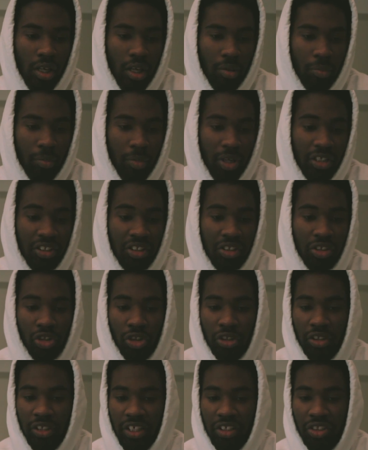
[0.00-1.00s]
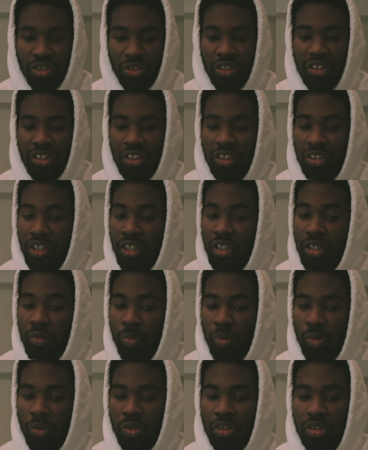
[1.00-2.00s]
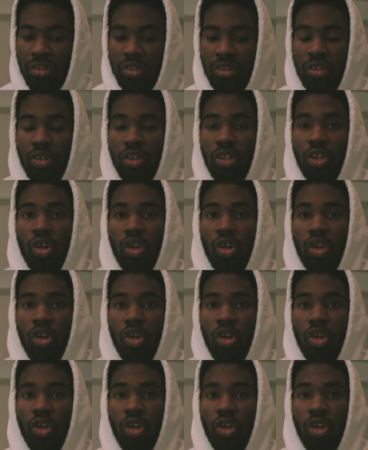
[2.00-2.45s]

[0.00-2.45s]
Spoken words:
imagined trajectories and turning points,